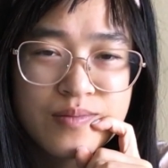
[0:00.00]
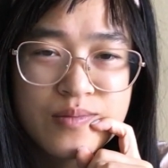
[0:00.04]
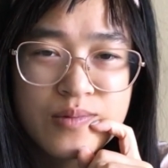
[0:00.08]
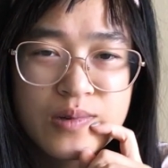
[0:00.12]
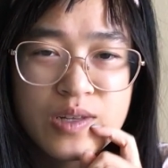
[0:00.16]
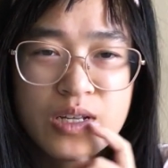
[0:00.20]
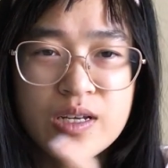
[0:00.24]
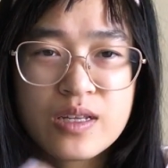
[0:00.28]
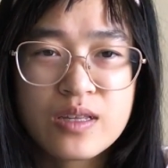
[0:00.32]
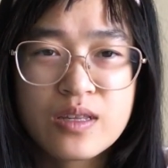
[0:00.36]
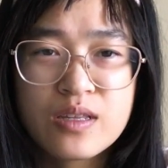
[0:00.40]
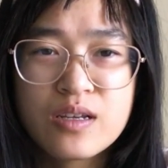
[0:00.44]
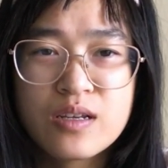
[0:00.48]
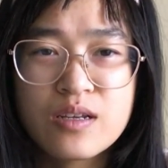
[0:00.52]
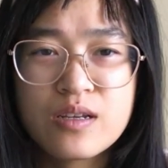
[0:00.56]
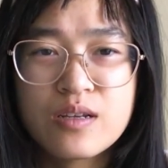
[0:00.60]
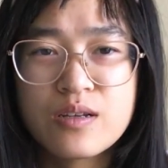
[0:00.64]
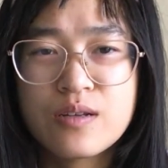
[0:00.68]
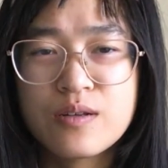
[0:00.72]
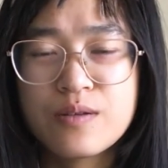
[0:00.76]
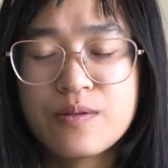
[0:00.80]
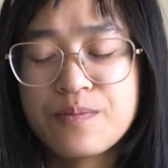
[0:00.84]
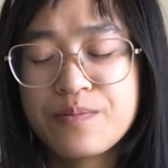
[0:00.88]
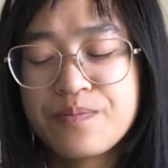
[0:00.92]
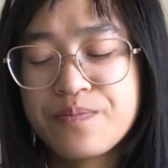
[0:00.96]
like the
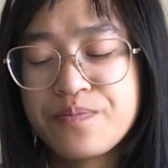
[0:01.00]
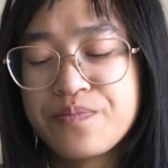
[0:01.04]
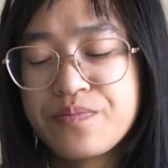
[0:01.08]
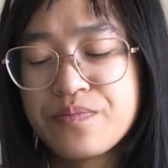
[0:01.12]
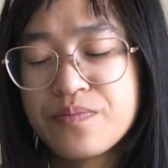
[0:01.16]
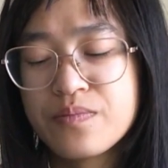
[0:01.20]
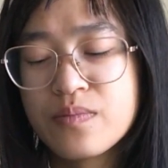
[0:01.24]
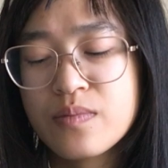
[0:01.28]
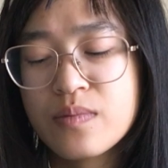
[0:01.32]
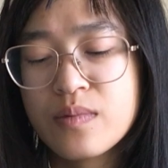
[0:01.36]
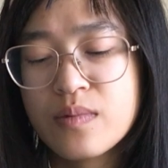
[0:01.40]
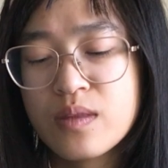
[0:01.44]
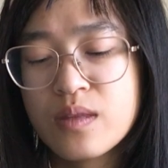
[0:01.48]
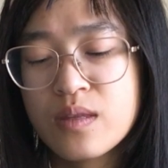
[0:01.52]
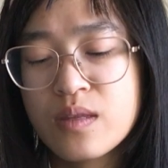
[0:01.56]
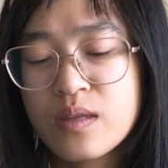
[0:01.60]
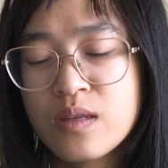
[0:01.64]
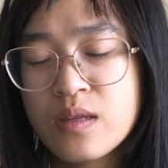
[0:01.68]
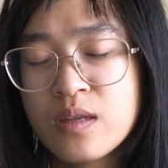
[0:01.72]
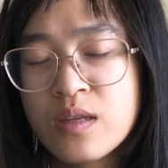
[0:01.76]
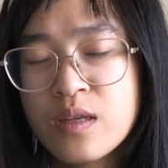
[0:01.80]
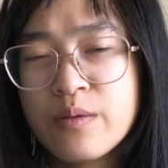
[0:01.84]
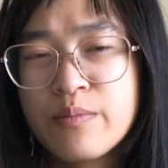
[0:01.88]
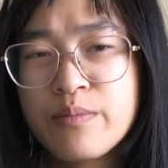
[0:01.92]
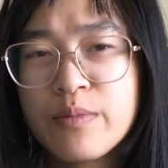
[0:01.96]

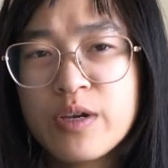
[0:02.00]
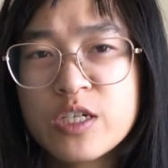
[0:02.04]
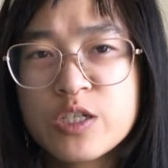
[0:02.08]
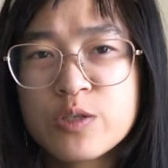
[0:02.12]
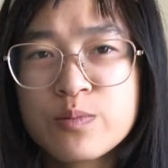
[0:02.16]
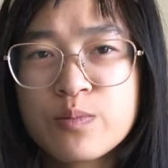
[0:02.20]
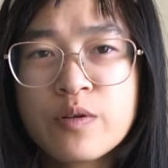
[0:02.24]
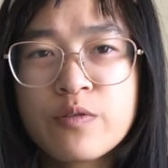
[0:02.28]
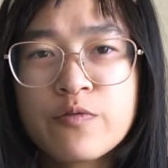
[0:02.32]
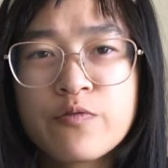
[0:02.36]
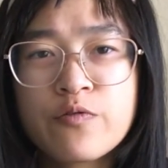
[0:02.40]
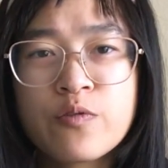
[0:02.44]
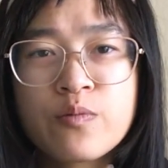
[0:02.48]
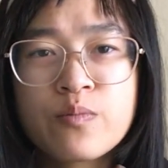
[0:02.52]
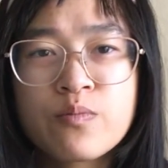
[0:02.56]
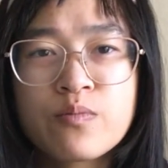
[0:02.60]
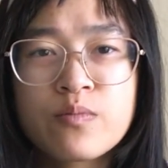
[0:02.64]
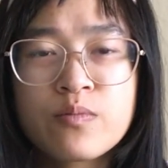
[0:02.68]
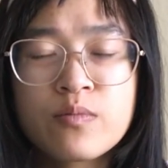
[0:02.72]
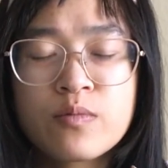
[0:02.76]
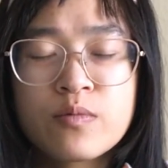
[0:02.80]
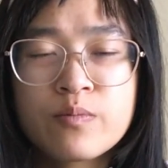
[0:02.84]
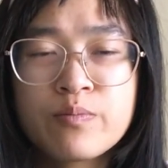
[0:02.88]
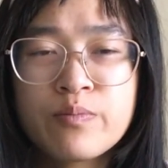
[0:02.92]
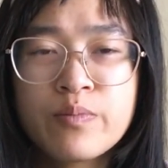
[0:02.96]
measurement from
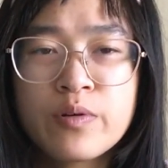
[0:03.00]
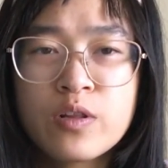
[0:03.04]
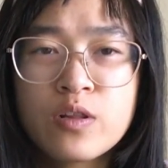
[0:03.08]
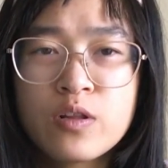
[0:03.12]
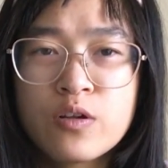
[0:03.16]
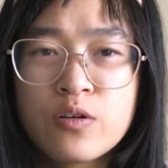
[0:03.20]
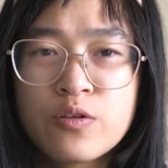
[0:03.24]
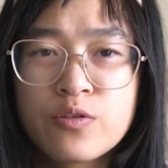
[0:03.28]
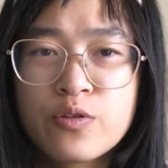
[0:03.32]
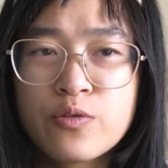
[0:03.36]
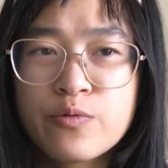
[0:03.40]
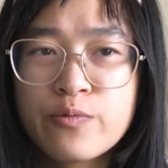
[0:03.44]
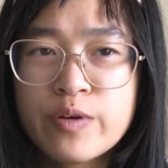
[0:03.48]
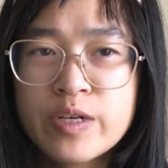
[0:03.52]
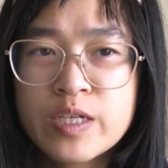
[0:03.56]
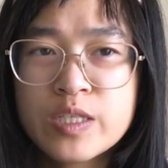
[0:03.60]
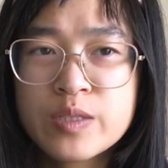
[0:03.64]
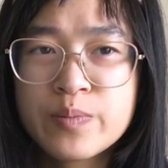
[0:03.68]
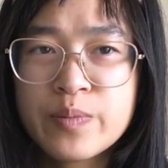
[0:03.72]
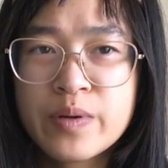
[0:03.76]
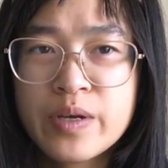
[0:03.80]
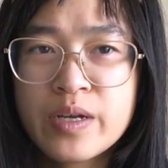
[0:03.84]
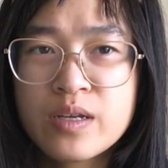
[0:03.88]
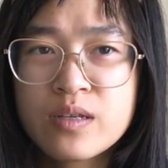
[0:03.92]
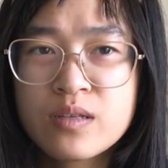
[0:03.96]
below the
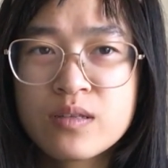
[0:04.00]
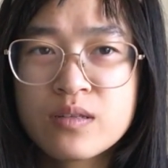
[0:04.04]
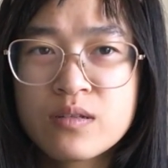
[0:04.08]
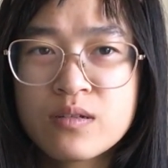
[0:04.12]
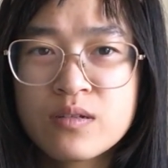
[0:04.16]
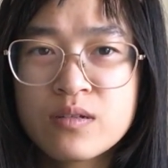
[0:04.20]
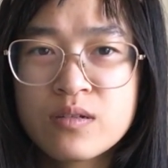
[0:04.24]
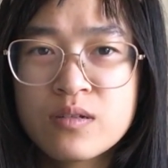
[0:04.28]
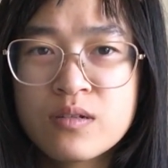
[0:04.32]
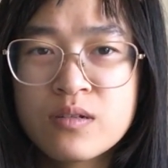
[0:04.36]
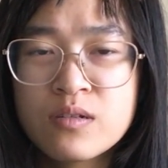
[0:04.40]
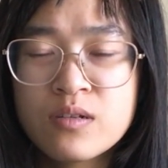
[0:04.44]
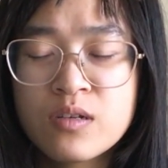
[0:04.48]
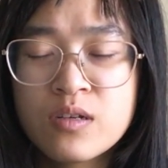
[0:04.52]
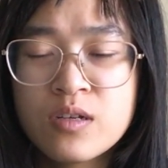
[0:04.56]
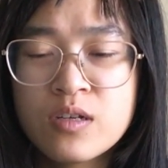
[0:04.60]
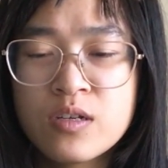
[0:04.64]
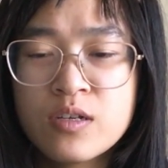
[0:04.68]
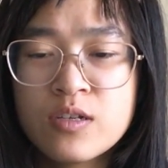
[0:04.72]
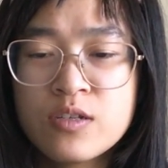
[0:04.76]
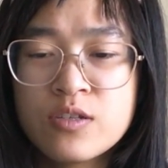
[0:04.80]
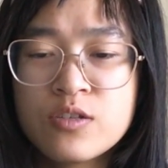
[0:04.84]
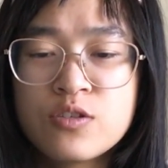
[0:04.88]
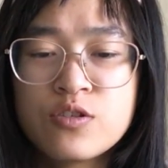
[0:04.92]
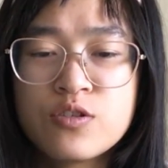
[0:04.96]
waistband
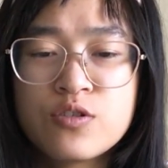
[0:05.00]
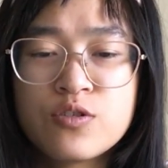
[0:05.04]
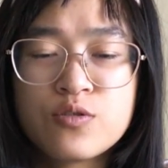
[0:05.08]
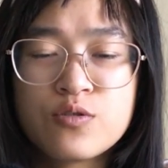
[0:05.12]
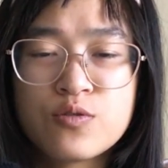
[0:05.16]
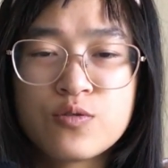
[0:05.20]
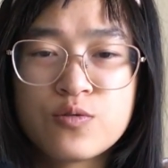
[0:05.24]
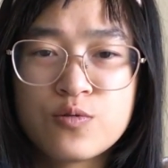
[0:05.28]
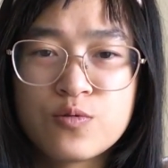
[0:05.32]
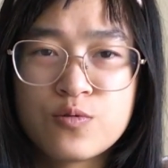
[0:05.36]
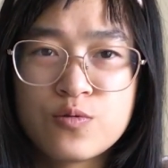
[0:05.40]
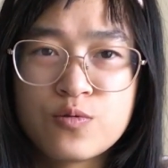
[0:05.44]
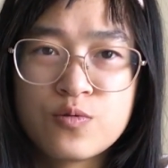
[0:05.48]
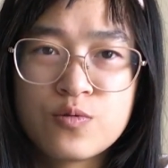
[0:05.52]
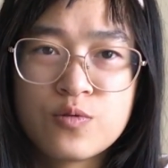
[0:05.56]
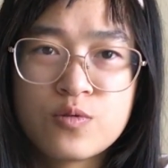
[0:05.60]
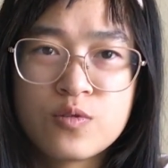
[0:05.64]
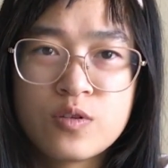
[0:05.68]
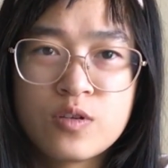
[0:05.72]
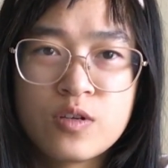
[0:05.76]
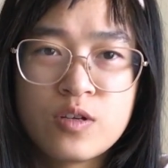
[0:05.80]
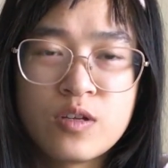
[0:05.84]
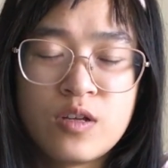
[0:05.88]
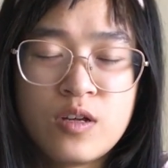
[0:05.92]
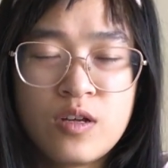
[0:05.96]
to
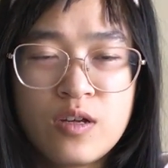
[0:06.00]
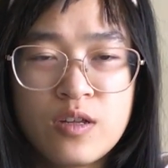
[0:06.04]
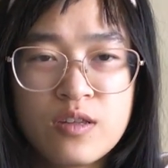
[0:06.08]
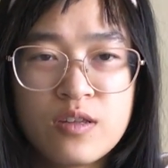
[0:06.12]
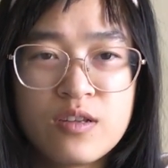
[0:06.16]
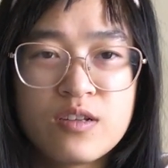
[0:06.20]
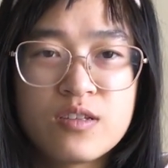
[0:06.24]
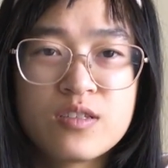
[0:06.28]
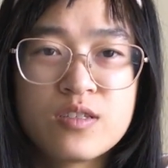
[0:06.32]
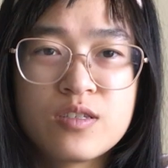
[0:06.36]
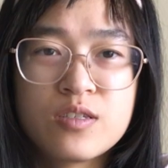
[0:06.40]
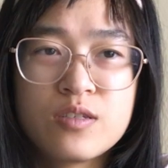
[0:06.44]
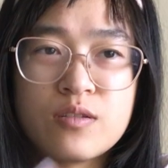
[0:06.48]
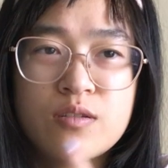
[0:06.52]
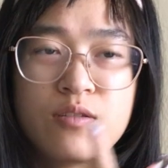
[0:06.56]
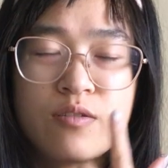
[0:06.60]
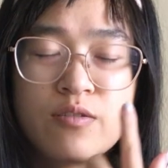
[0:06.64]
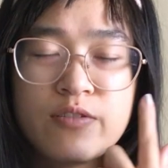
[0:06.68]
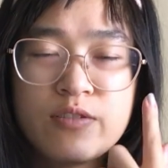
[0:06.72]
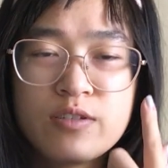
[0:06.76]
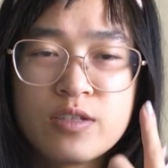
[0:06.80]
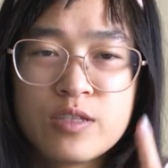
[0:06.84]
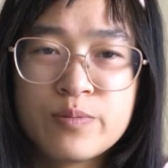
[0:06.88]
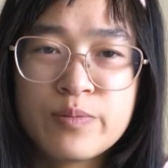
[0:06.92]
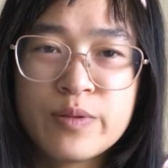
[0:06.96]
this
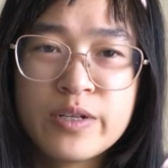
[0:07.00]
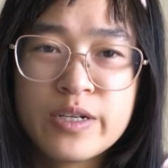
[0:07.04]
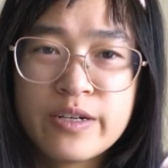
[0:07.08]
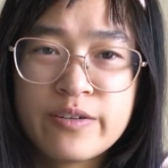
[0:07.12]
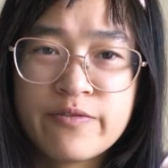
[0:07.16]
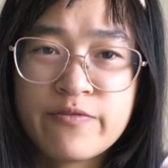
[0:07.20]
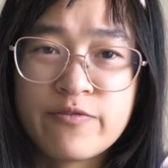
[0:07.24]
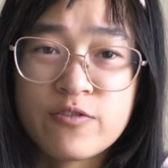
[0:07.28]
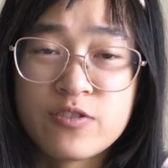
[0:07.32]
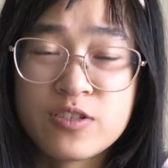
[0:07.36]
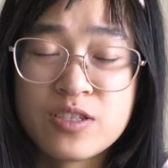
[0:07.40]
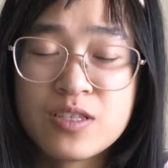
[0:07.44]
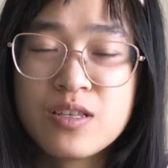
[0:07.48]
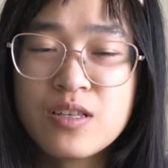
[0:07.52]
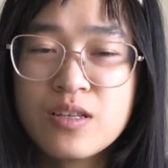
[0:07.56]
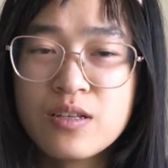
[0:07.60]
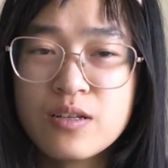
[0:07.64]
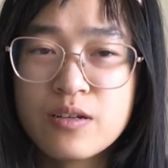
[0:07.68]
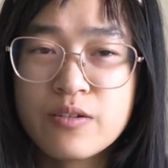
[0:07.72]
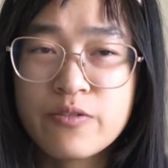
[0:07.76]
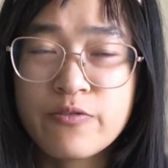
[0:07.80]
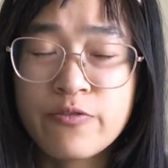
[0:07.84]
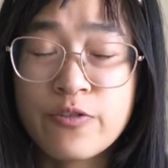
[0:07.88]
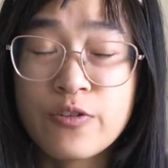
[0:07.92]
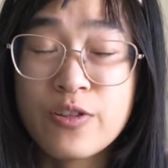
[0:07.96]
splitting
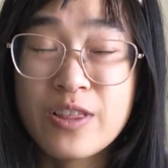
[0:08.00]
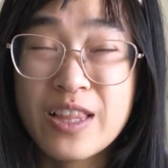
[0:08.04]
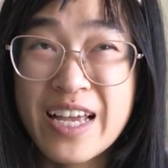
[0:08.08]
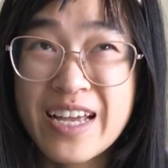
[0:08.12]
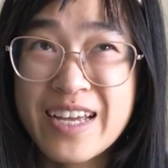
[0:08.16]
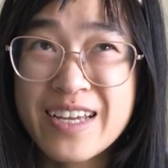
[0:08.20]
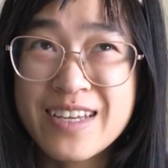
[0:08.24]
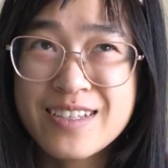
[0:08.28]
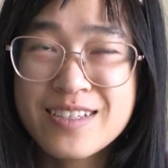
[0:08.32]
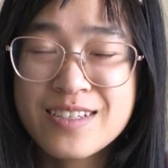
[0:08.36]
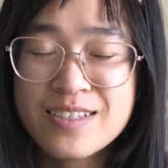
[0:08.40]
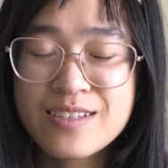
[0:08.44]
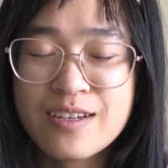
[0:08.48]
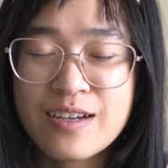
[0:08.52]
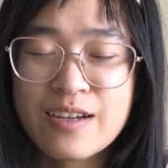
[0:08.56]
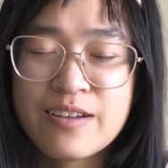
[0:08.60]
for legs.